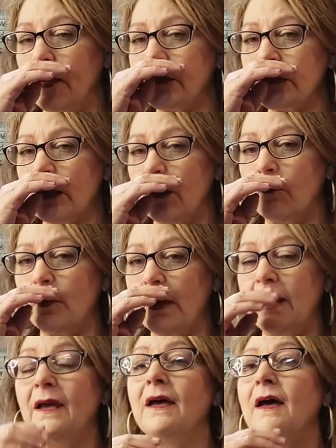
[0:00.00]
So
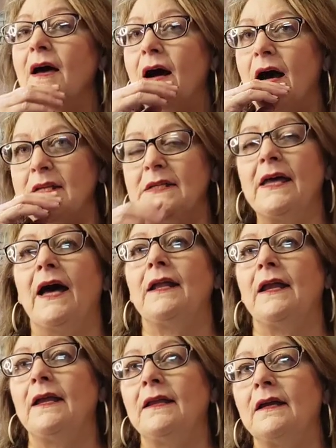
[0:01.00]
I did that
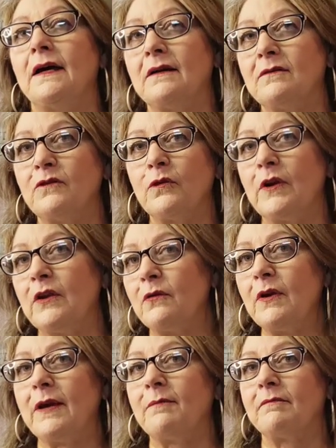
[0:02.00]
in
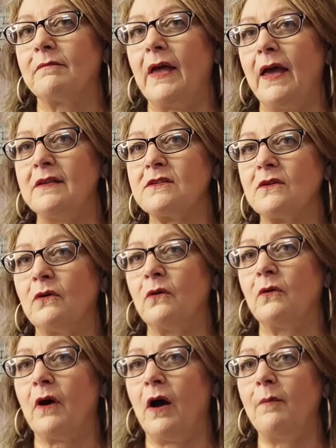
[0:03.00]
2020, and
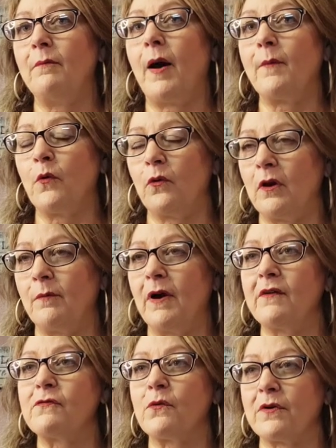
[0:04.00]
so I'm going on
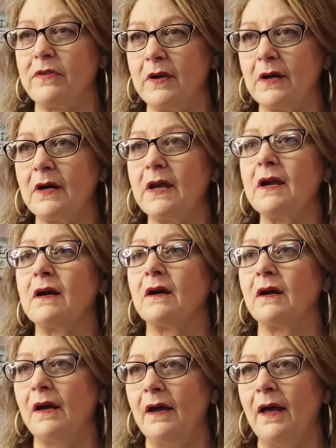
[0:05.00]
my 4th year
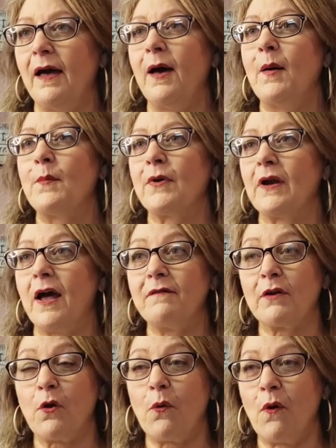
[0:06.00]
here. But I've
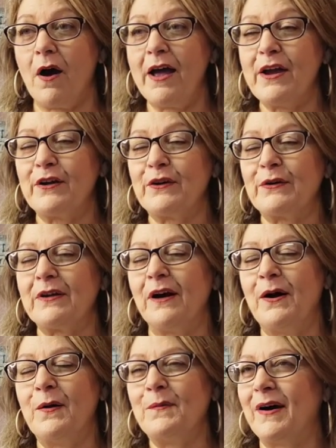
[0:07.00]
acquired,
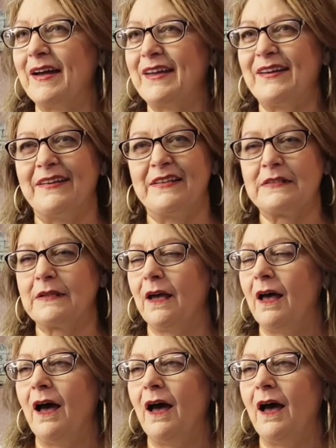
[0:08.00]
oh my goodness,